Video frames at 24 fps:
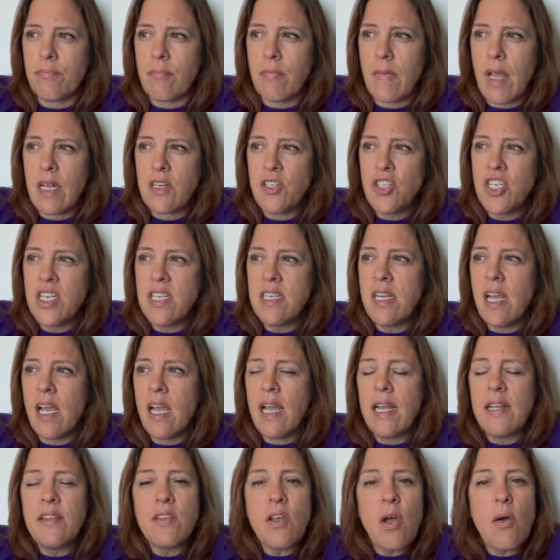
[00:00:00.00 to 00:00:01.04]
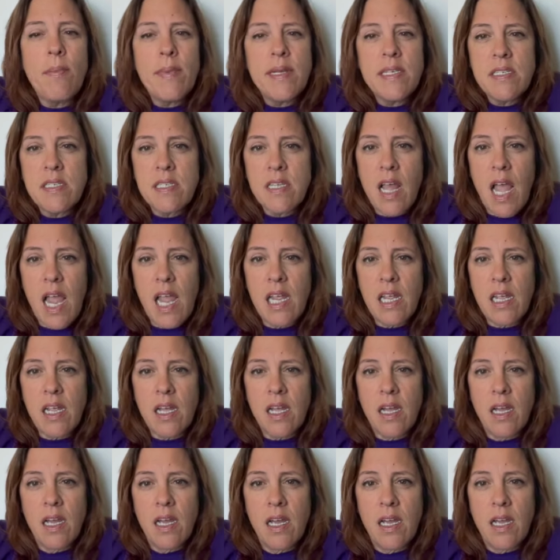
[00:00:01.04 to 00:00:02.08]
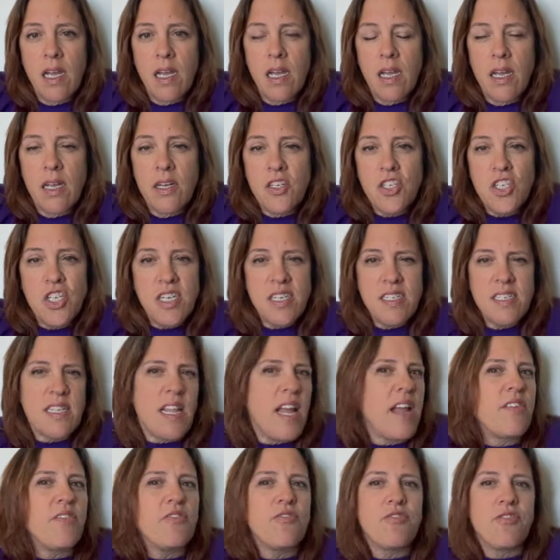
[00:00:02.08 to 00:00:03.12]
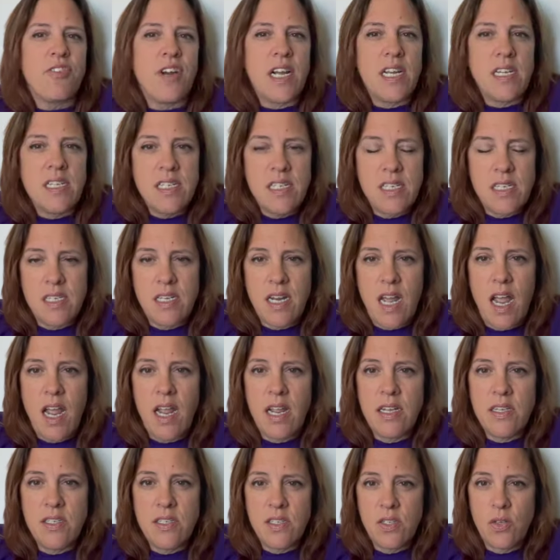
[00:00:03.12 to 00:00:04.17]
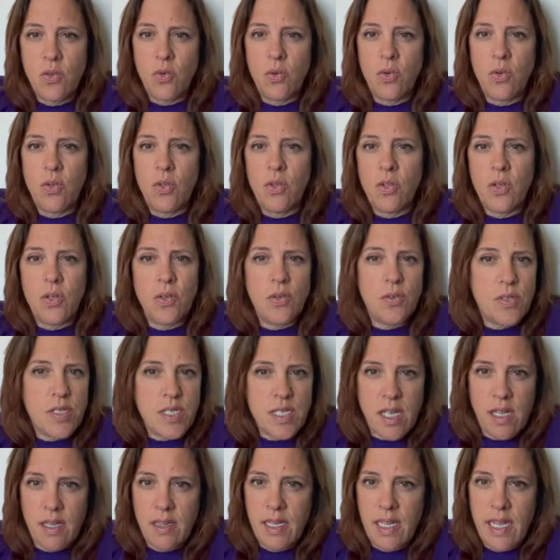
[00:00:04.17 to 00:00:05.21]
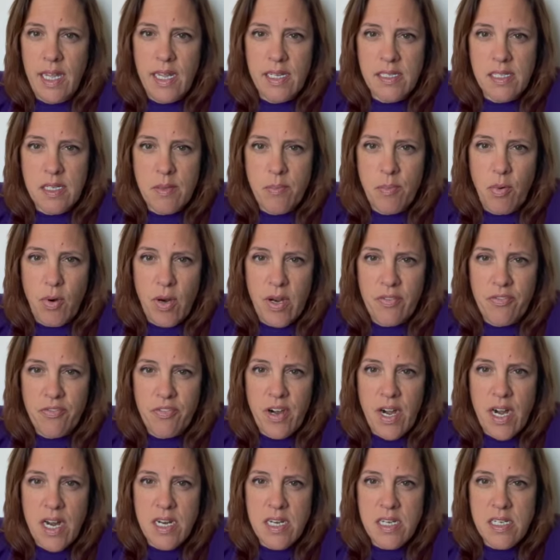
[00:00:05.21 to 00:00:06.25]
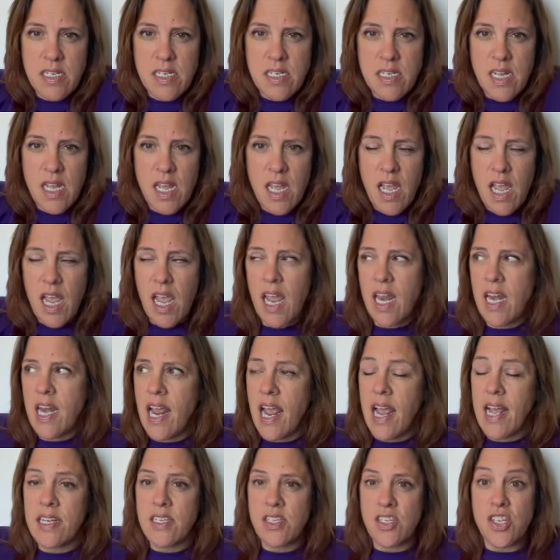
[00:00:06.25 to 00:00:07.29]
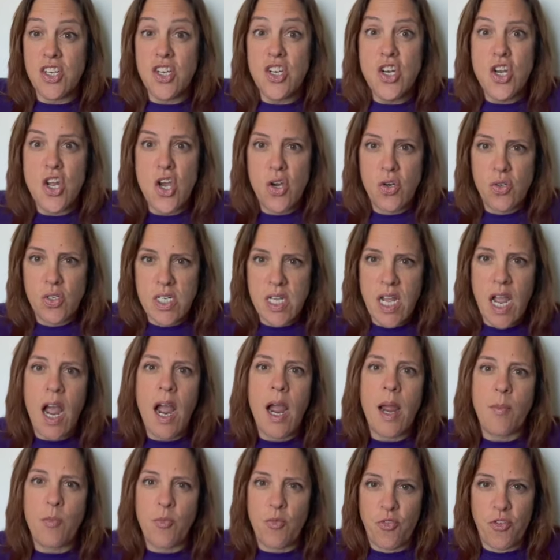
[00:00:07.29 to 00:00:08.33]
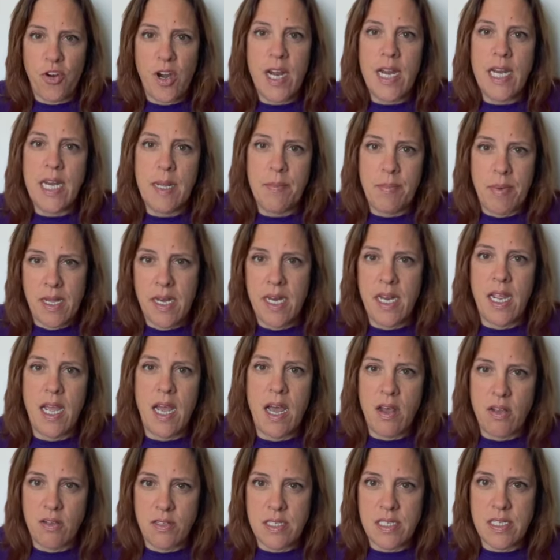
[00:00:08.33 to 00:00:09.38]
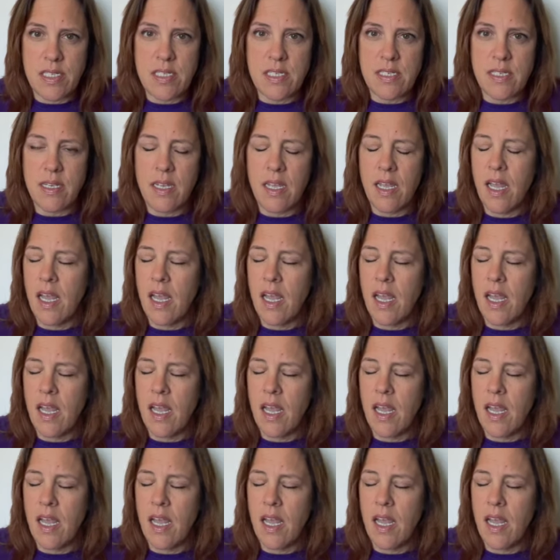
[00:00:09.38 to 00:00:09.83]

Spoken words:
It's almost like she's that friend in high school who suddenly gets a boyfriend and has no time for anybody else.